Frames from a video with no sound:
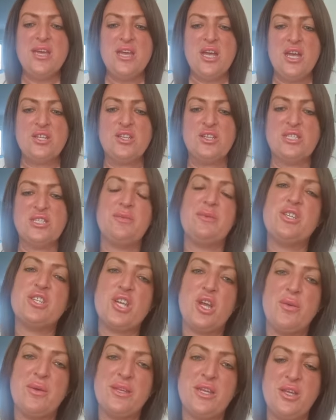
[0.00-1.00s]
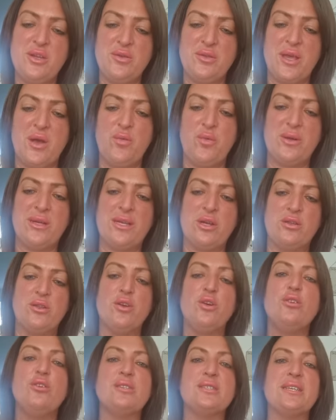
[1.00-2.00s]
just to be showing you that winning on the
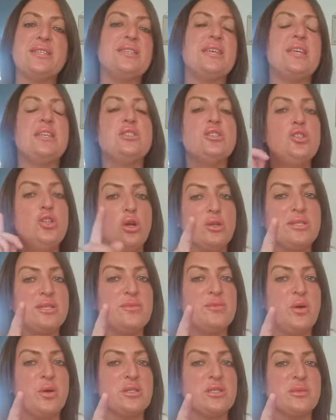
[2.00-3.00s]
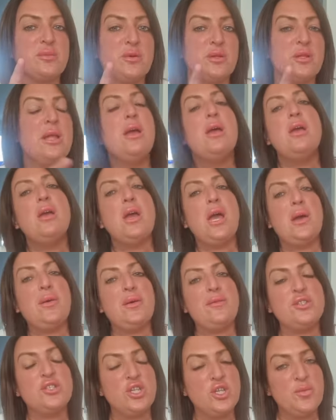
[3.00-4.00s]
horses is not impossible.
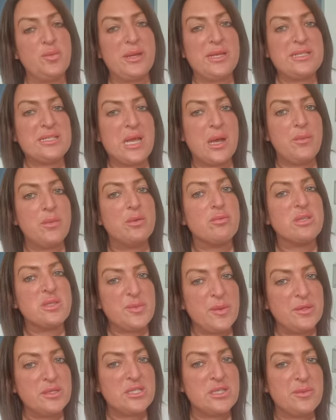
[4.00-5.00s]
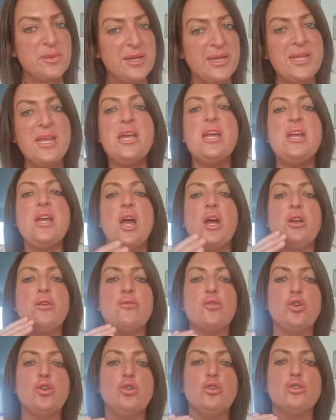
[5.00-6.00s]
However, do please gamble responsibly and
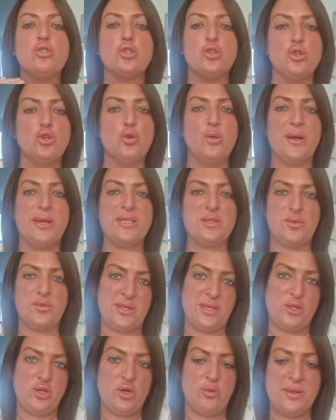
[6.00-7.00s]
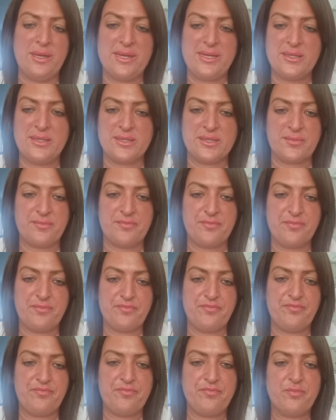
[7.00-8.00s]
of course always within your means.
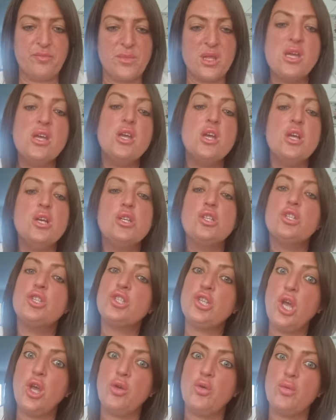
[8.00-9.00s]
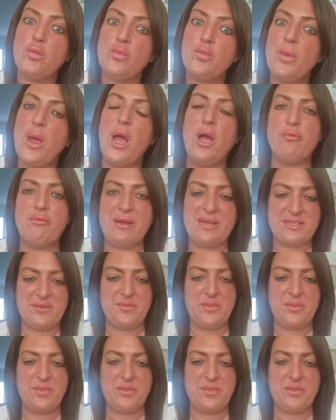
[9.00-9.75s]
So our recent